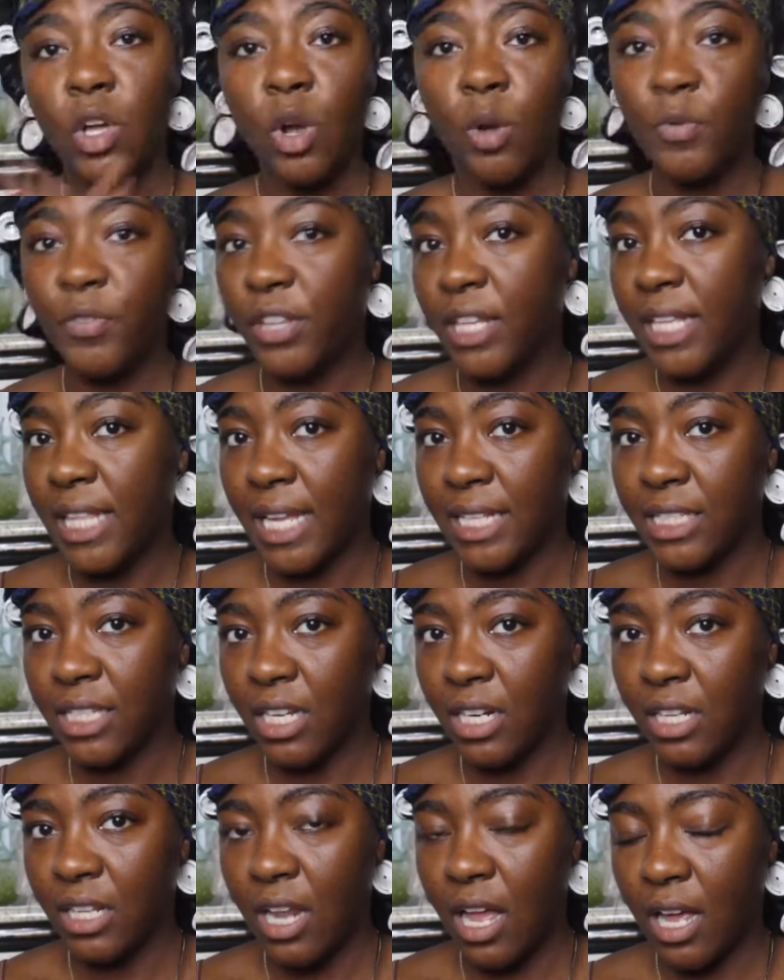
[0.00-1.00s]
Hopefully that's
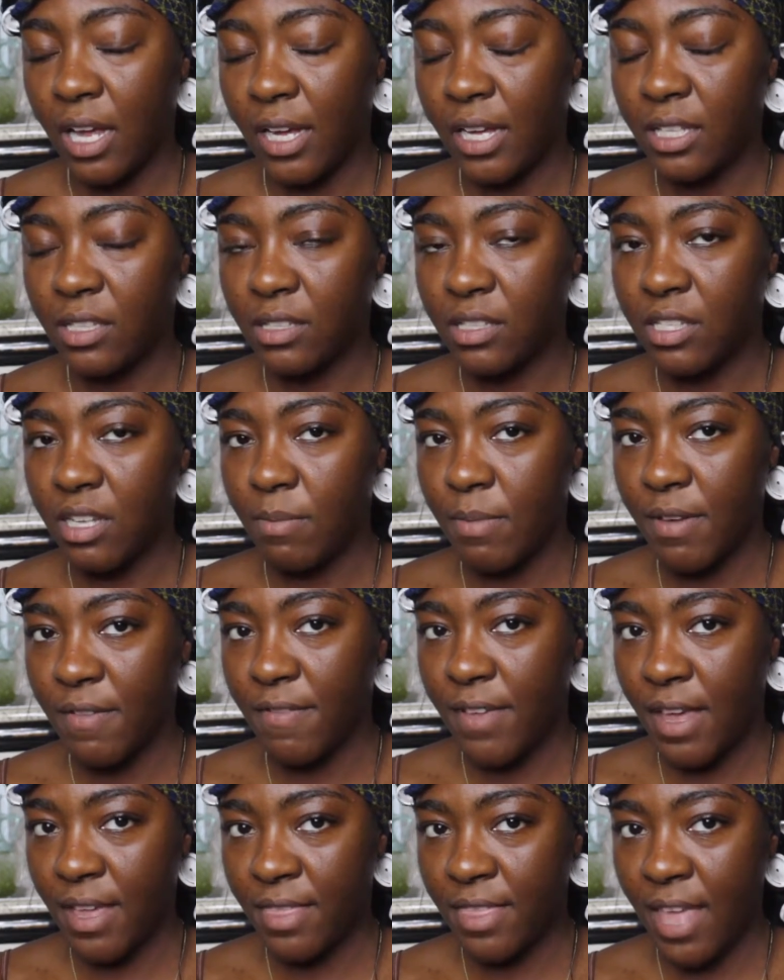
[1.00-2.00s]
gonna lock in some
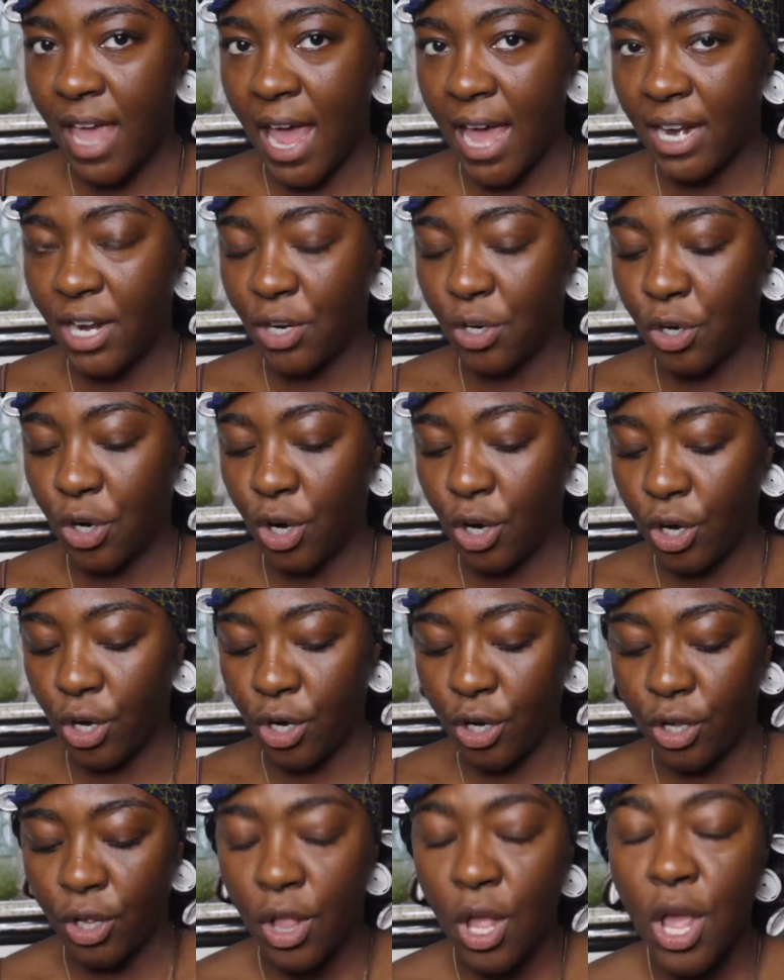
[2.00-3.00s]
of that
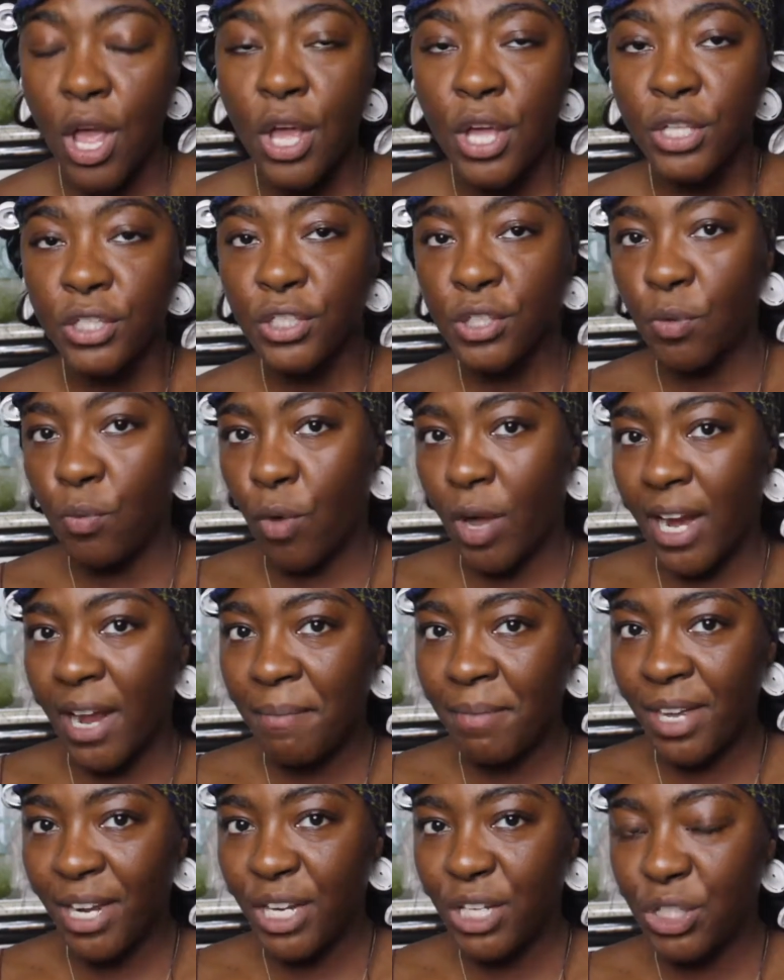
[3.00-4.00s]
curl. So what
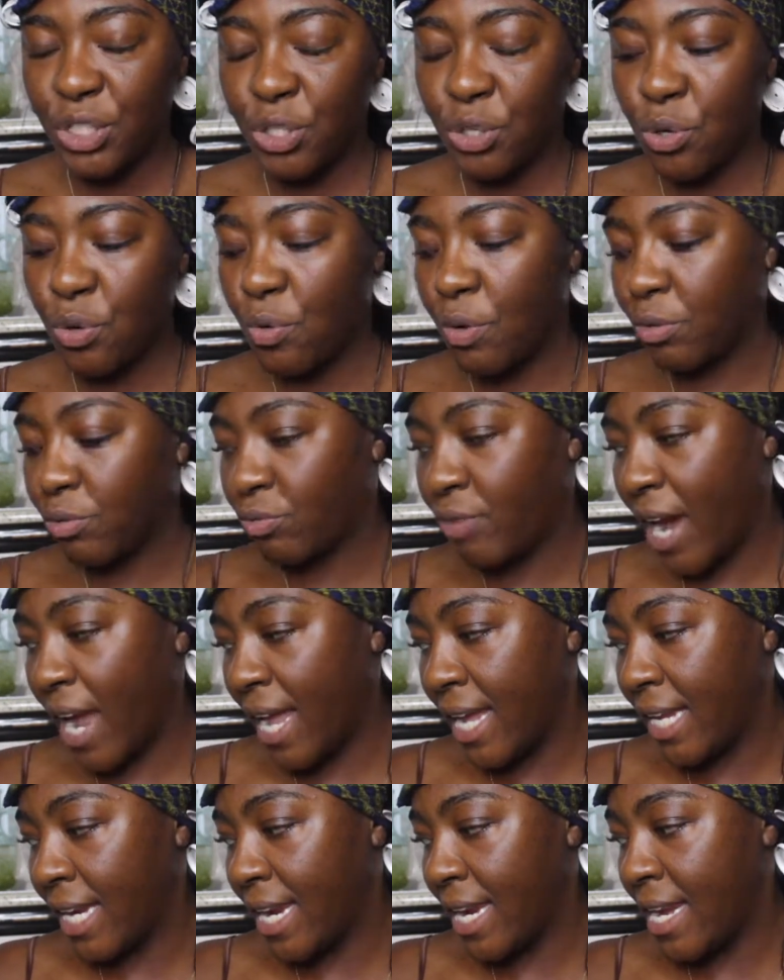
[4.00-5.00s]
I'm gonna do
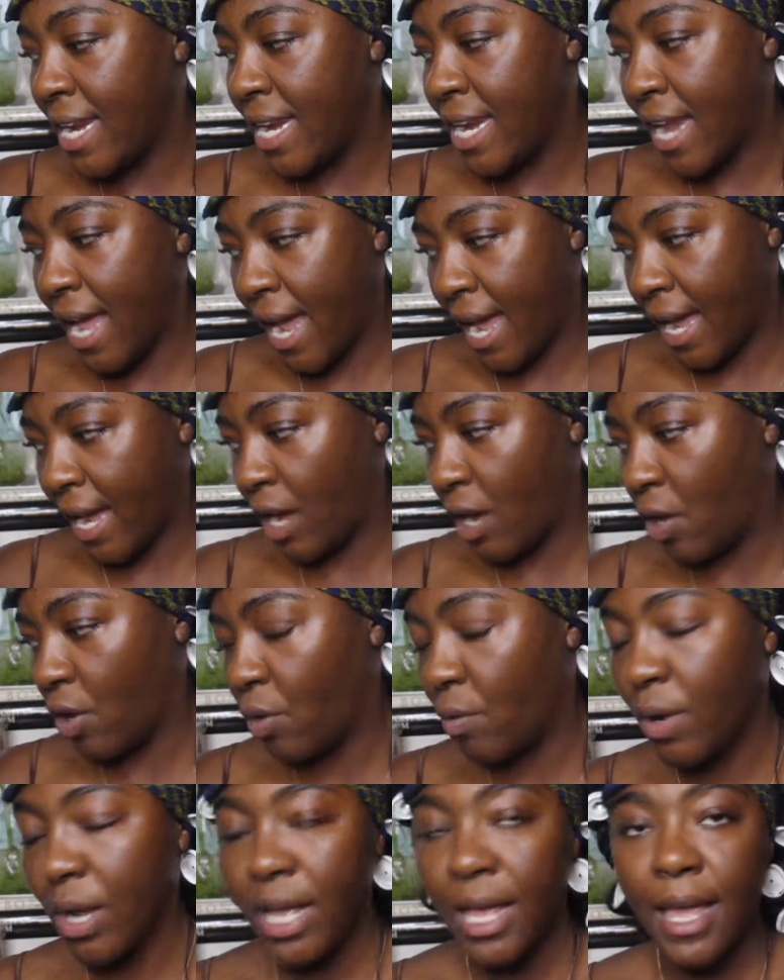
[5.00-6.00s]
right
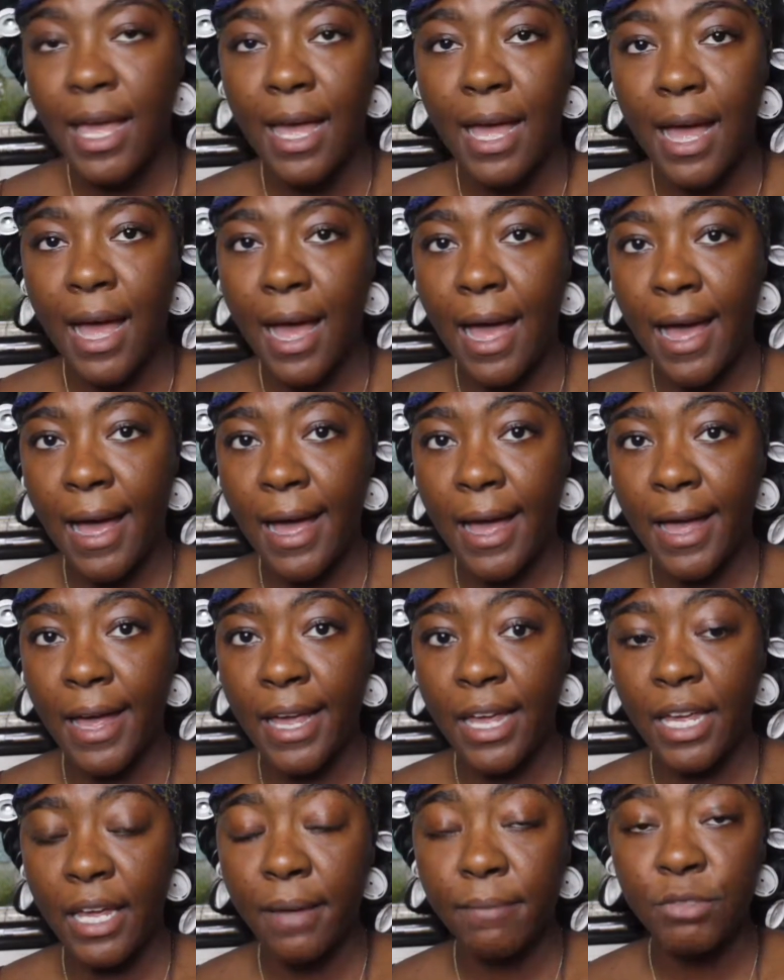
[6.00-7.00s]
now,
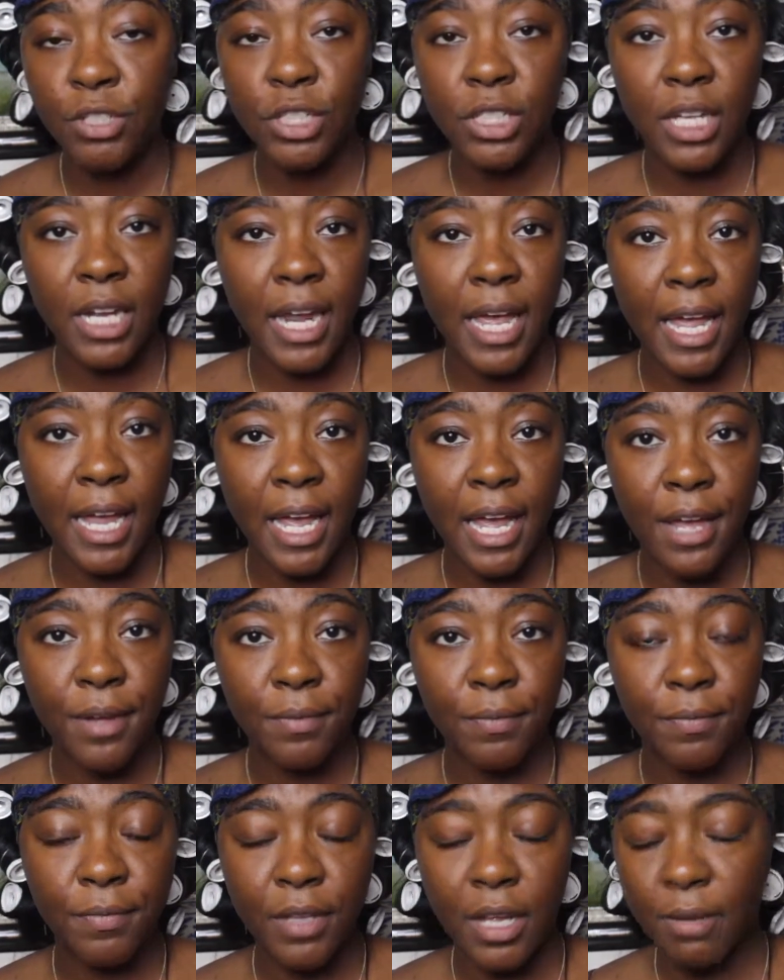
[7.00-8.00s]
I am just gonna hang out.